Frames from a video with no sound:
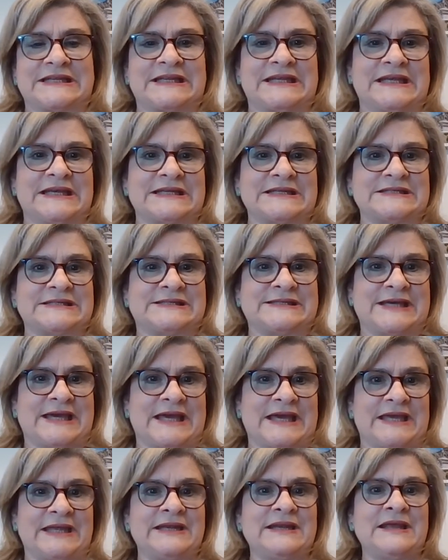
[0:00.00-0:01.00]
didn't get
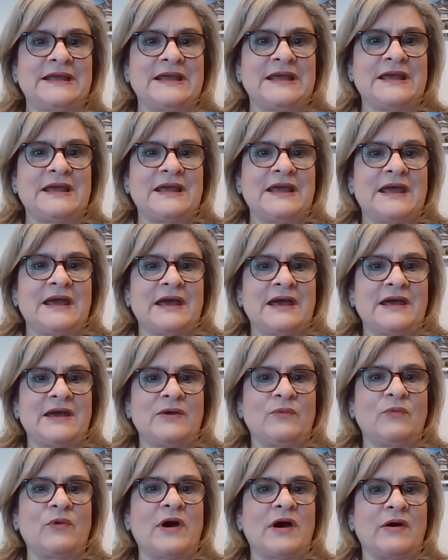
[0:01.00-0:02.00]
done
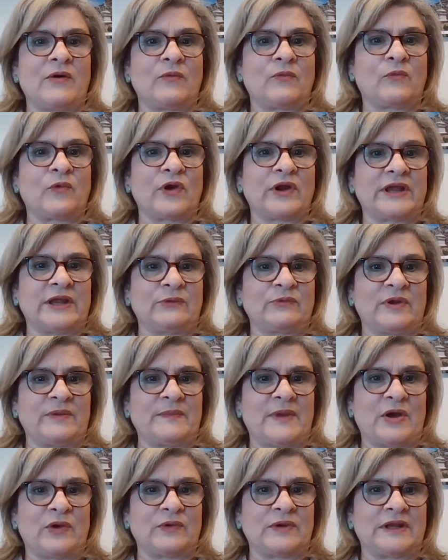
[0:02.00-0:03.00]
while working
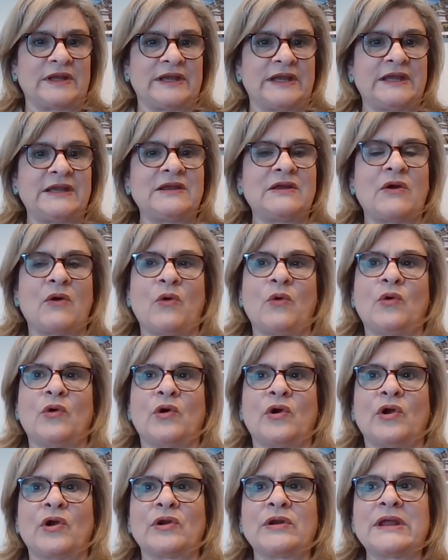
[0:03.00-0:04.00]
remotely,
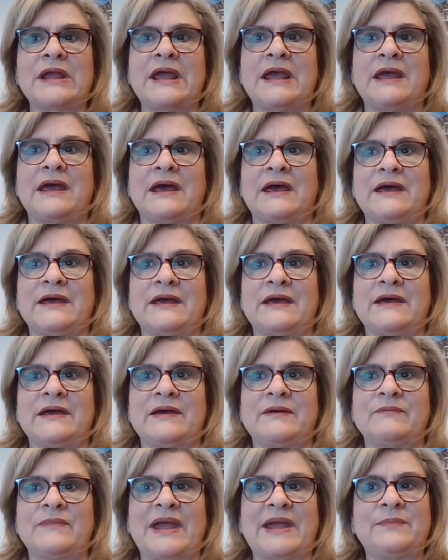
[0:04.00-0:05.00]
or
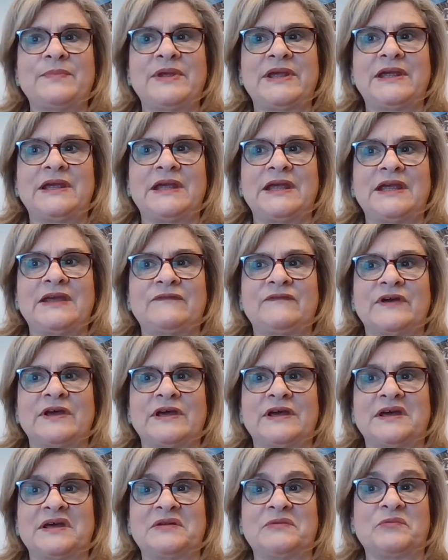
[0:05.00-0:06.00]
maybe
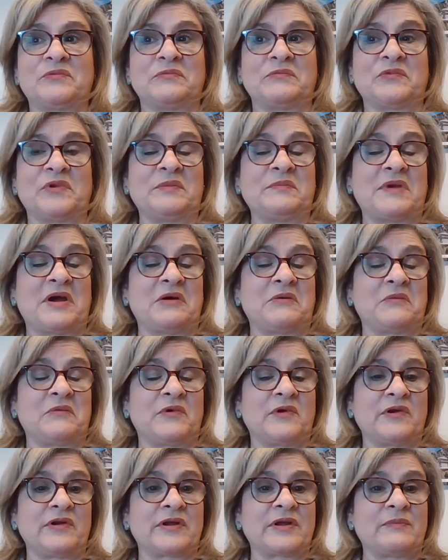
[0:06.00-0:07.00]
even remote
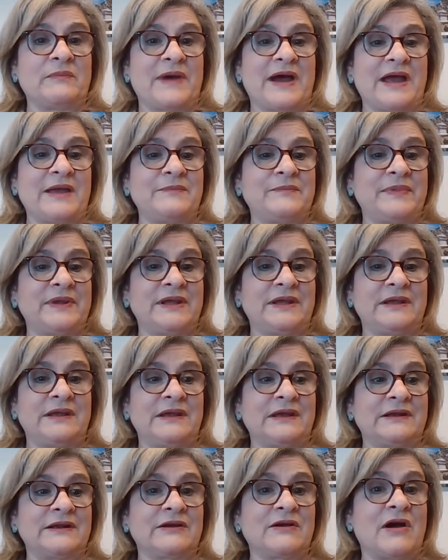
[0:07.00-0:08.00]
work might
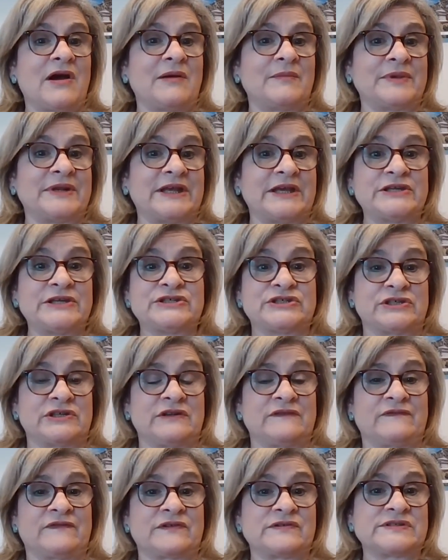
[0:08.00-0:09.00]
be an
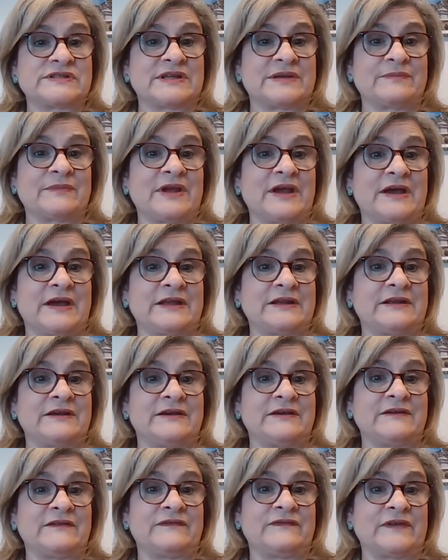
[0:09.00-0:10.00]
accommodation for some kind
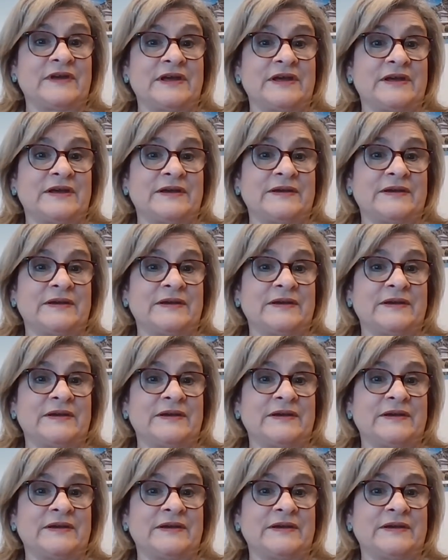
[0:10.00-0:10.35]
of